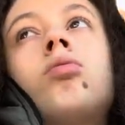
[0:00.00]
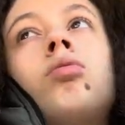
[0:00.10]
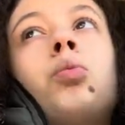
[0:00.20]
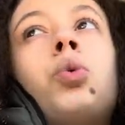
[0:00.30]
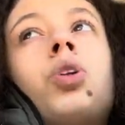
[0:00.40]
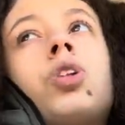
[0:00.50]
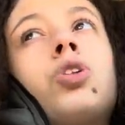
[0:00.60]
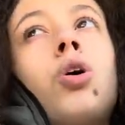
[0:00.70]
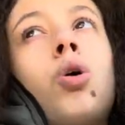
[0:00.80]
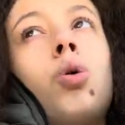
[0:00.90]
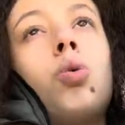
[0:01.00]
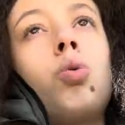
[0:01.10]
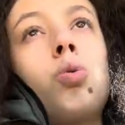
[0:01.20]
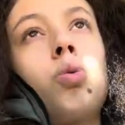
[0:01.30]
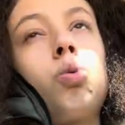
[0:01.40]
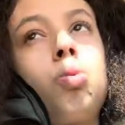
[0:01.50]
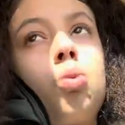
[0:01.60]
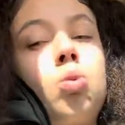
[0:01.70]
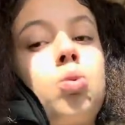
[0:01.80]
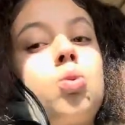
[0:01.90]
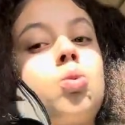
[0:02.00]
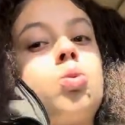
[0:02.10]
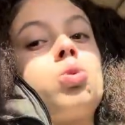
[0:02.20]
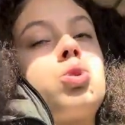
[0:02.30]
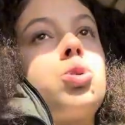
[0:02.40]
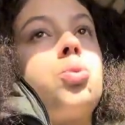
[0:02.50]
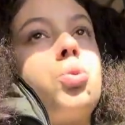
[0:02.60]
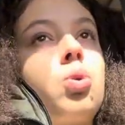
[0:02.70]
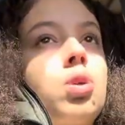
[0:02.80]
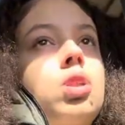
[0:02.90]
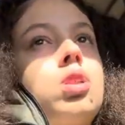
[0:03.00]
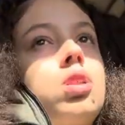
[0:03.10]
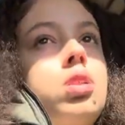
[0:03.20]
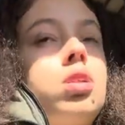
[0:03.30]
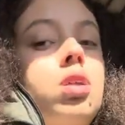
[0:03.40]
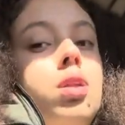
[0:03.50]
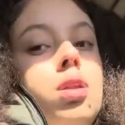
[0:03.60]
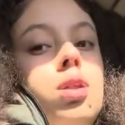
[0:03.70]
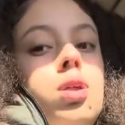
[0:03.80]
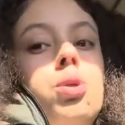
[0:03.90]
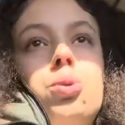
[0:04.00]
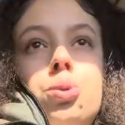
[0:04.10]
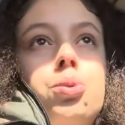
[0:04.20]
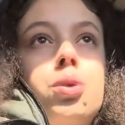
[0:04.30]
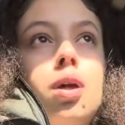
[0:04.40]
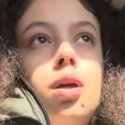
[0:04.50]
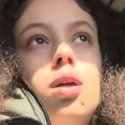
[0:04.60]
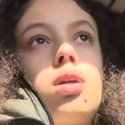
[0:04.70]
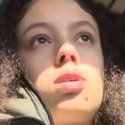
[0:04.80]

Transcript: more so towards the dude, like.